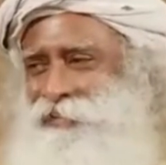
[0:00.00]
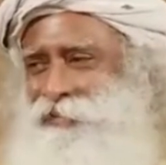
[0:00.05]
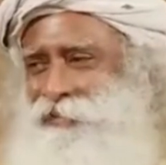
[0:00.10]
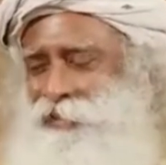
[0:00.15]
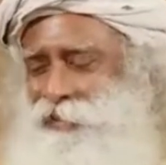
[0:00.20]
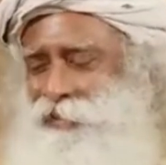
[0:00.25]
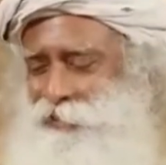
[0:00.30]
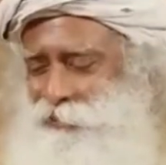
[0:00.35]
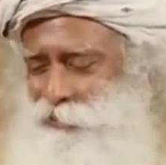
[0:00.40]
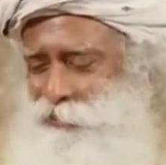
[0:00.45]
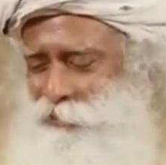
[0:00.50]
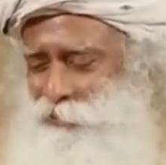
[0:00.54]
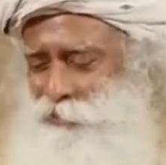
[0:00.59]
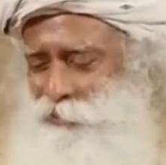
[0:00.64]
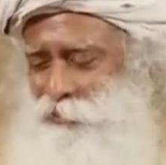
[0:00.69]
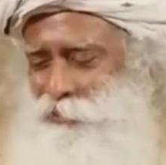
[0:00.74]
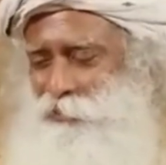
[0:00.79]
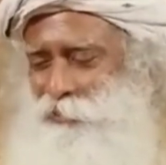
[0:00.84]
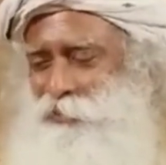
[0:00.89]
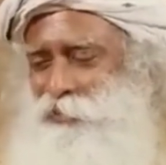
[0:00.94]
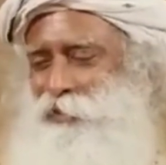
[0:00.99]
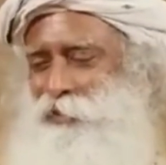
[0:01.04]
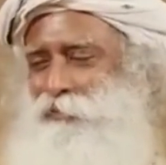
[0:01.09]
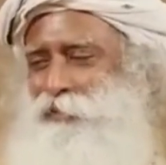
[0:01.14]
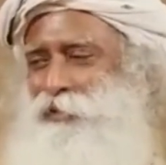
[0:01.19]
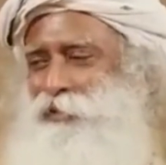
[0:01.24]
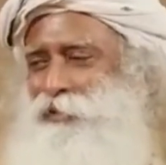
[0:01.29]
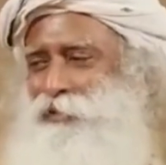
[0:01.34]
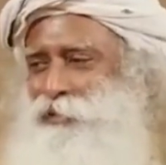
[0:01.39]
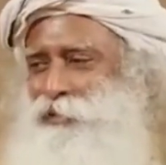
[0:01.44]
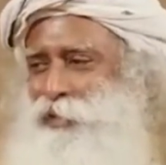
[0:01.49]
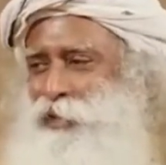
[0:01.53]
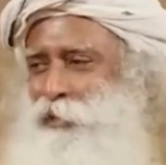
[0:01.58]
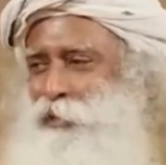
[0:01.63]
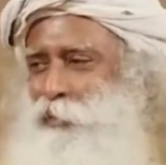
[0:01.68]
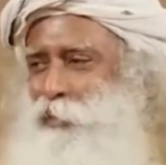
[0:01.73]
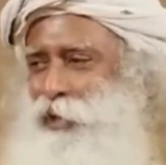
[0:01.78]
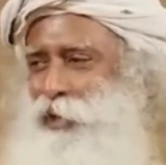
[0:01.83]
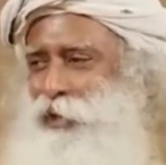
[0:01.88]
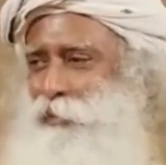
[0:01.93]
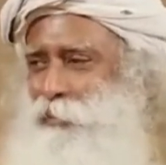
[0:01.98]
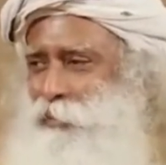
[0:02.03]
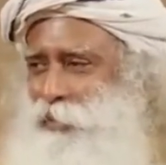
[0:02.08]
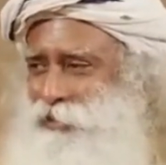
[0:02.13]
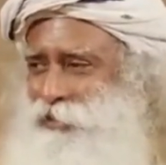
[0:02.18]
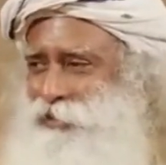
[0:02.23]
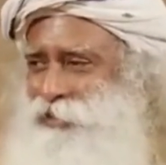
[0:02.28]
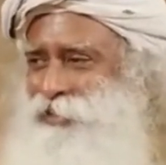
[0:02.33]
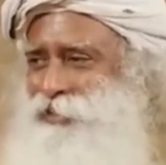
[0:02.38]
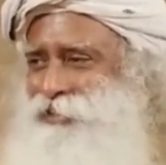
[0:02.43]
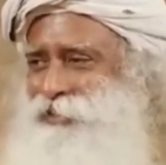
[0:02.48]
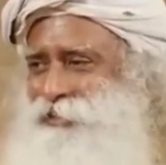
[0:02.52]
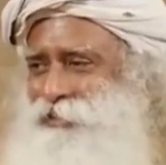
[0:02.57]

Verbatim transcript: That is also a good thing when it's done well, but